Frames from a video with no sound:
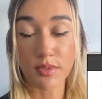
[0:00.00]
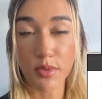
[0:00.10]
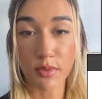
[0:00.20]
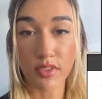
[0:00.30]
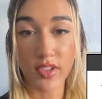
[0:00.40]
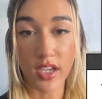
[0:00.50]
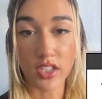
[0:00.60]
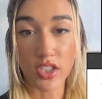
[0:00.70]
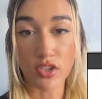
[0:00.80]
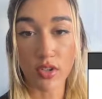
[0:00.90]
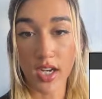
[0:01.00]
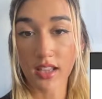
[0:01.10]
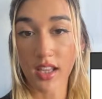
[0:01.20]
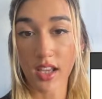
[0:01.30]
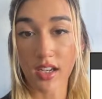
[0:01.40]
people have actually
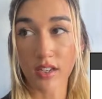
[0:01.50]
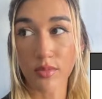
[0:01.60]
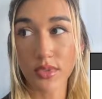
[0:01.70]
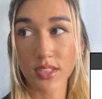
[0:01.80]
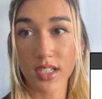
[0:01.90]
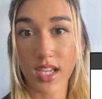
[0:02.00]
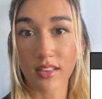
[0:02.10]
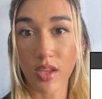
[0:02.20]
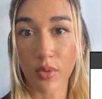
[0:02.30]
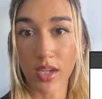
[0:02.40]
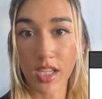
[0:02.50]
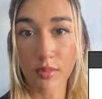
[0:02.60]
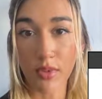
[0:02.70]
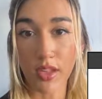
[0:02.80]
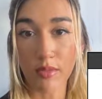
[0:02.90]
tried the items and they want to
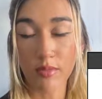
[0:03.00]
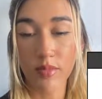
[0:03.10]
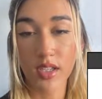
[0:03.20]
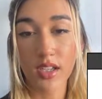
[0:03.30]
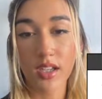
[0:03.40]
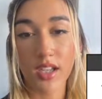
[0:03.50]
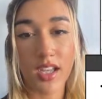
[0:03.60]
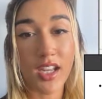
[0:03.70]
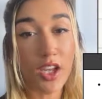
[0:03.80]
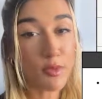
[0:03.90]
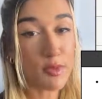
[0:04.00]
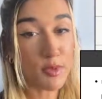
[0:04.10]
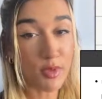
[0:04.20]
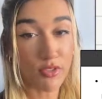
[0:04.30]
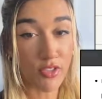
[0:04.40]
keep them. It helps
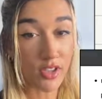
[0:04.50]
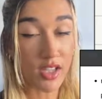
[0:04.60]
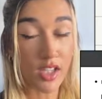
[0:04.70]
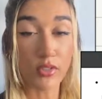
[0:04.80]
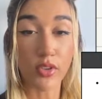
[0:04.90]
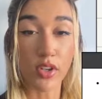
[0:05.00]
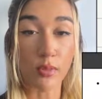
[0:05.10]
people to fall in love with your